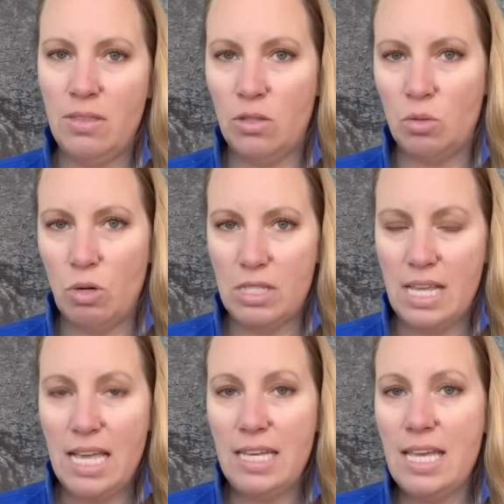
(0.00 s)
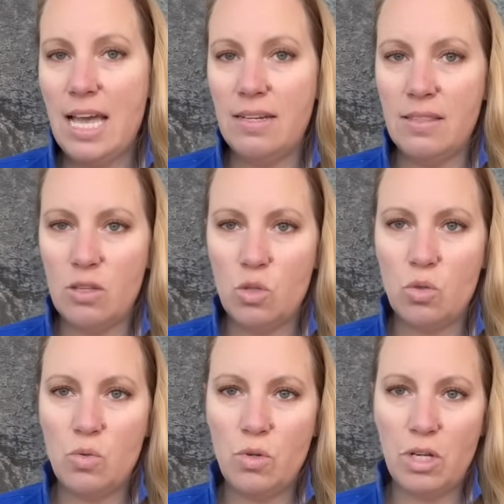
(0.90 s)
Svartsengi and in the
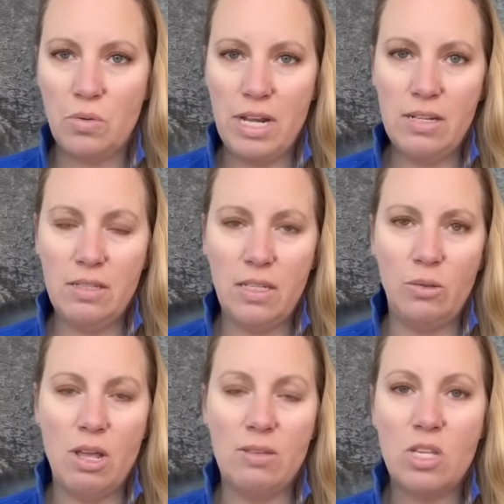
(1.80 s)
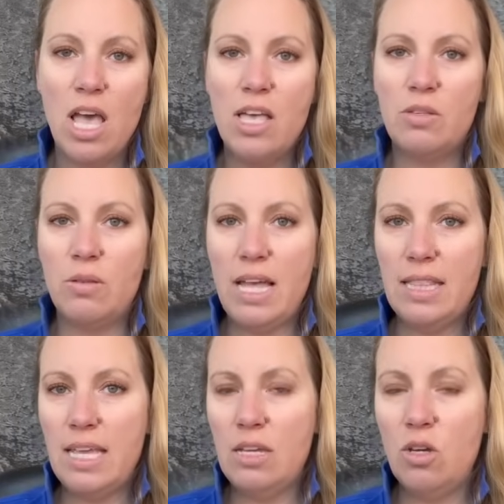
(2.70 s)
Sudnuka Crater series, so that
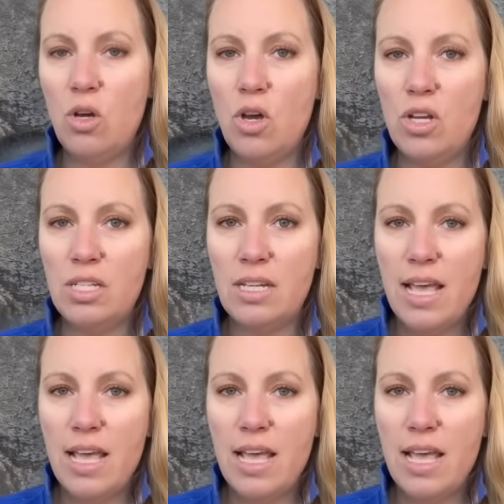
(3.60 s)
they could